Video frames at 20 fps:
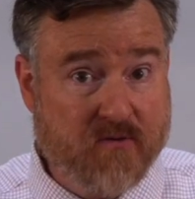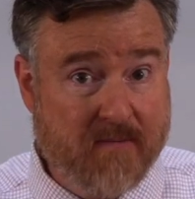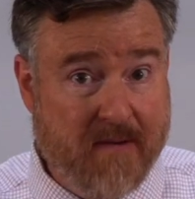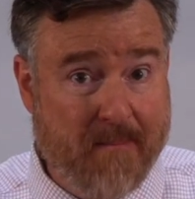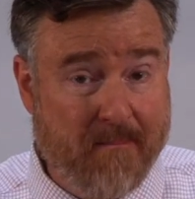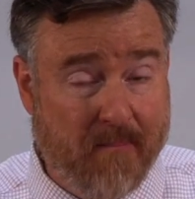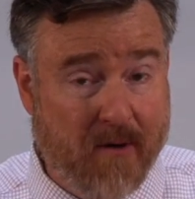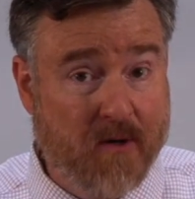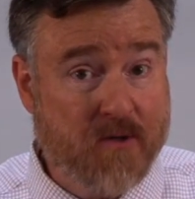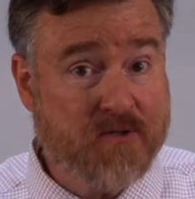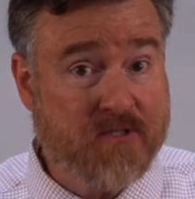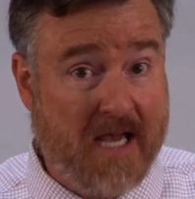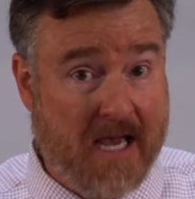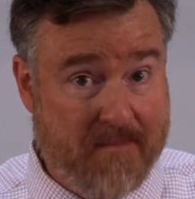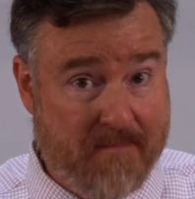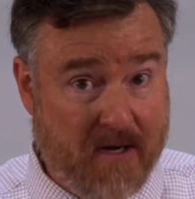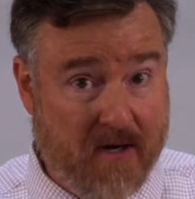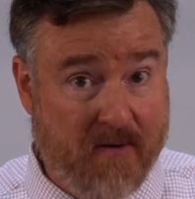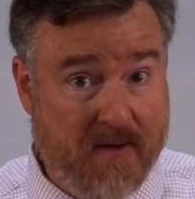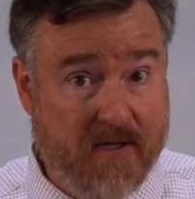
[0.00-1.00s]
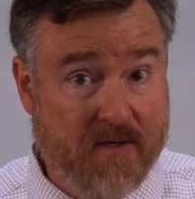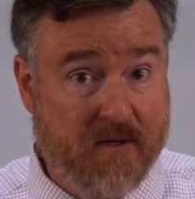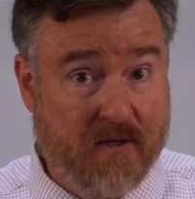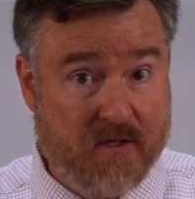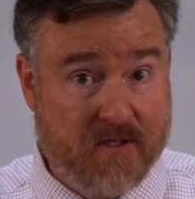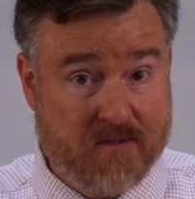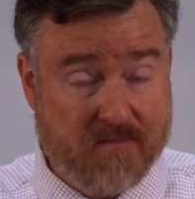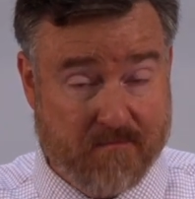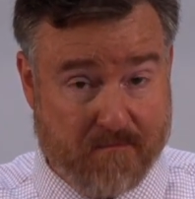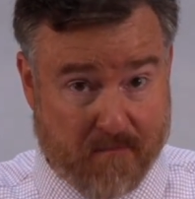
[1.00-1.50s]
remember, Siberia
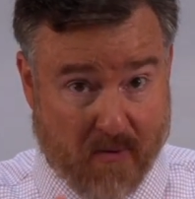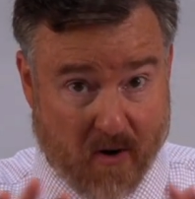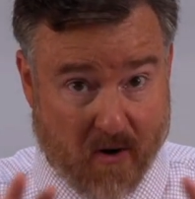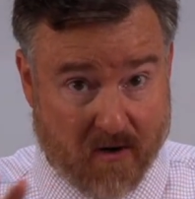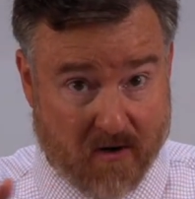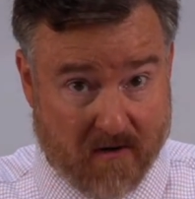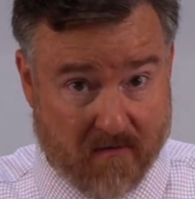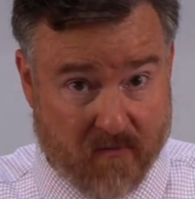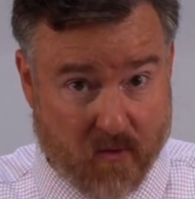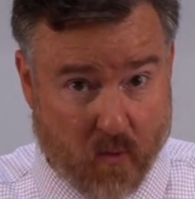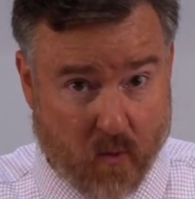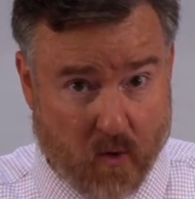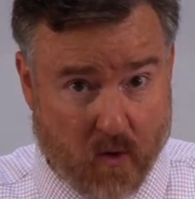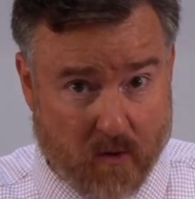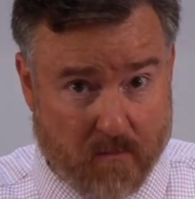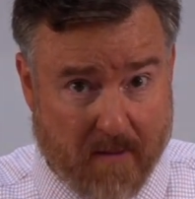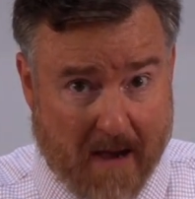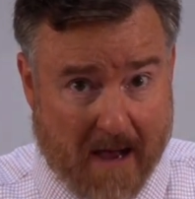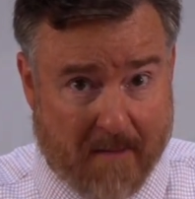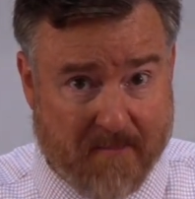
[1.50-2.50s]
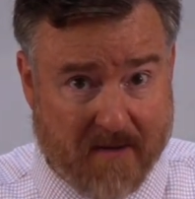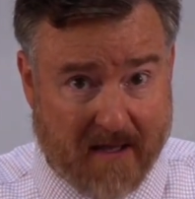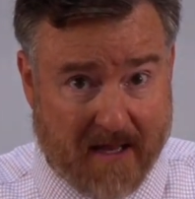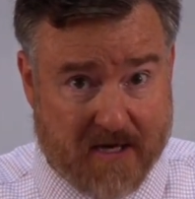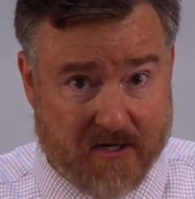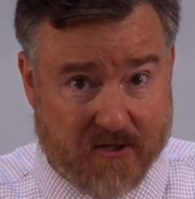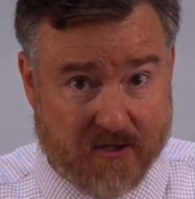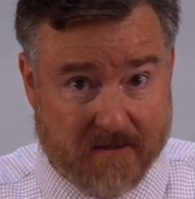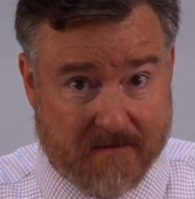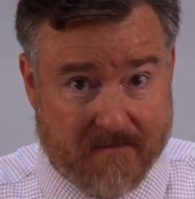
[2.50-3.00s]
is part of the world
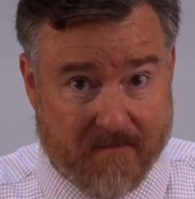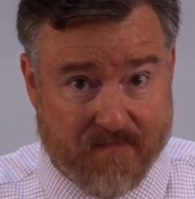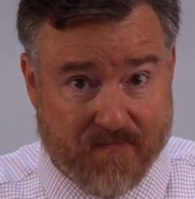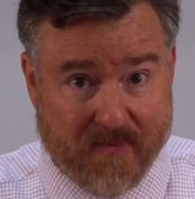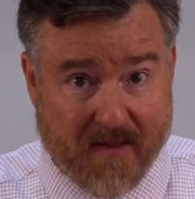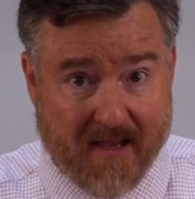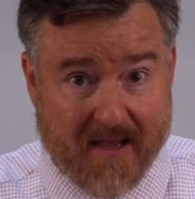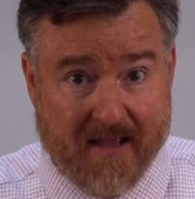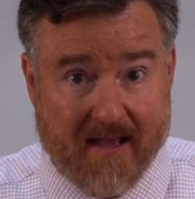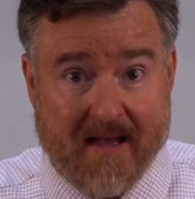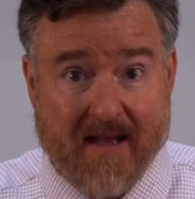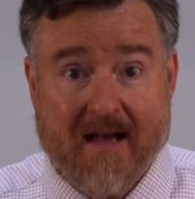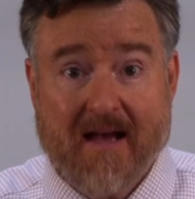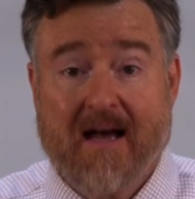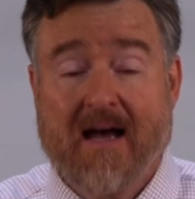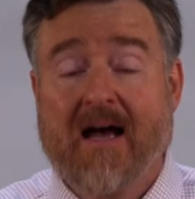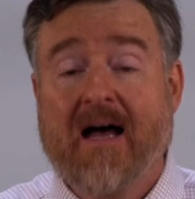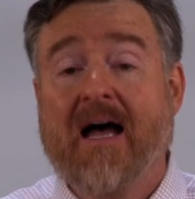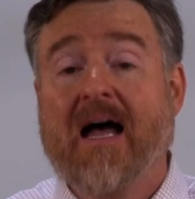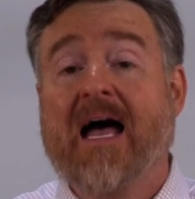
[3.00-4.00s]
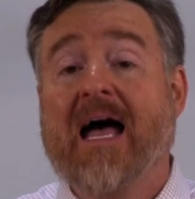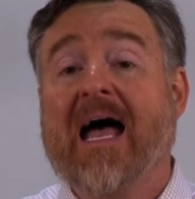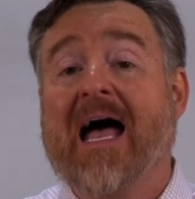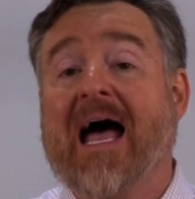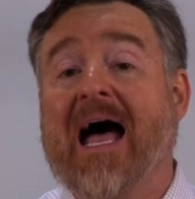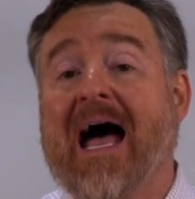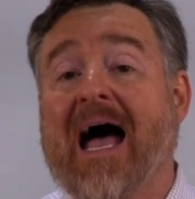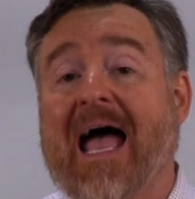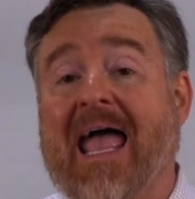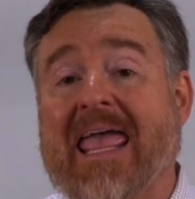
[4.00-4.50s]
population,
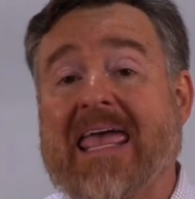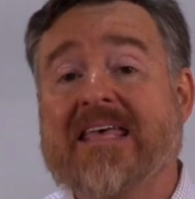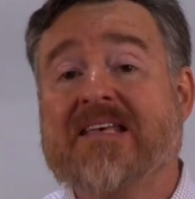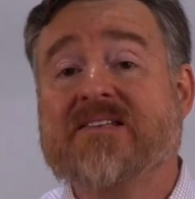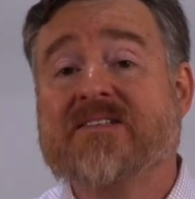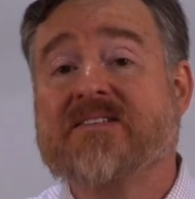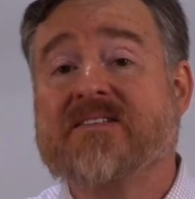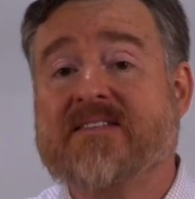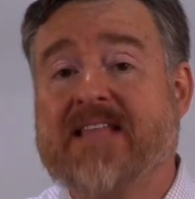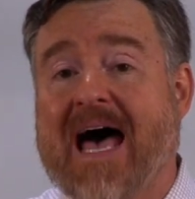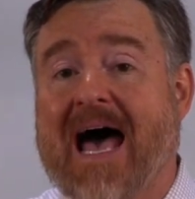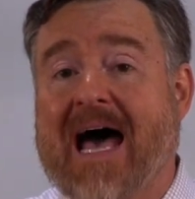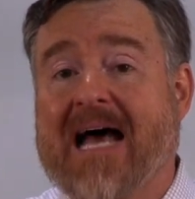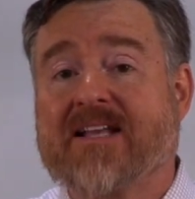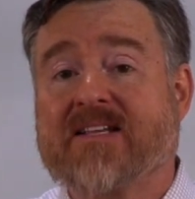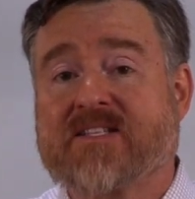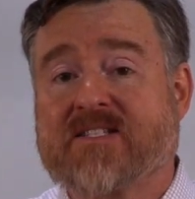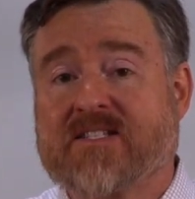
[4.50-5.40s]
is that